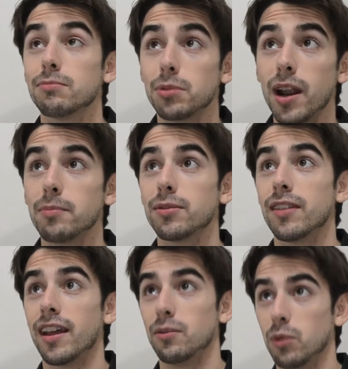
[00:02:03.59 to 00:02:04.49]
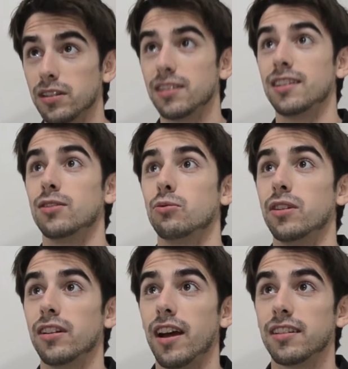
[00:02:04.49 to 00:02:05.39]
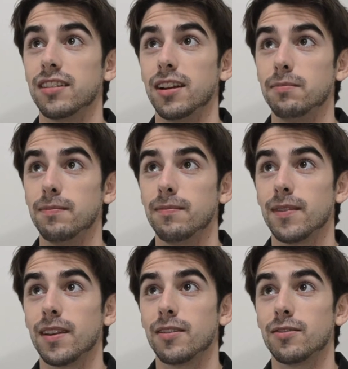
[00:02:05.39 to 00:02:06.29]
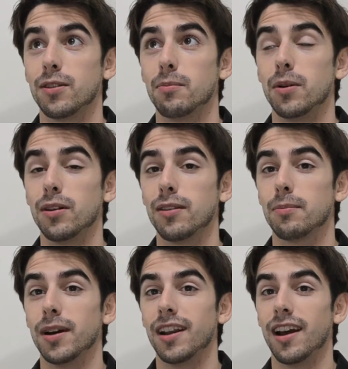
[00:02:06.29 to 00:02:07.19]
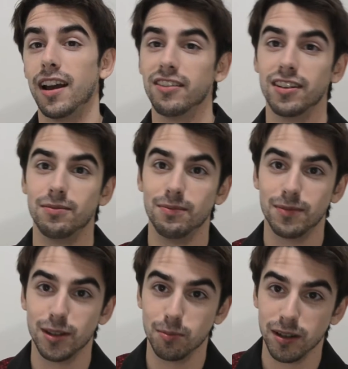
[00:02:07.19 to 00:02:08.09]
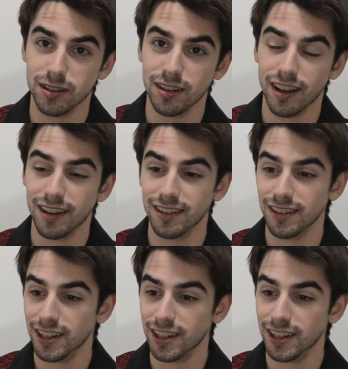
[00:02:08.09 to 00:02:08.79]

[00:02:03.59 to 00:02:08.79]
Perhaps that was his real last name from birth, but I have a suspicion that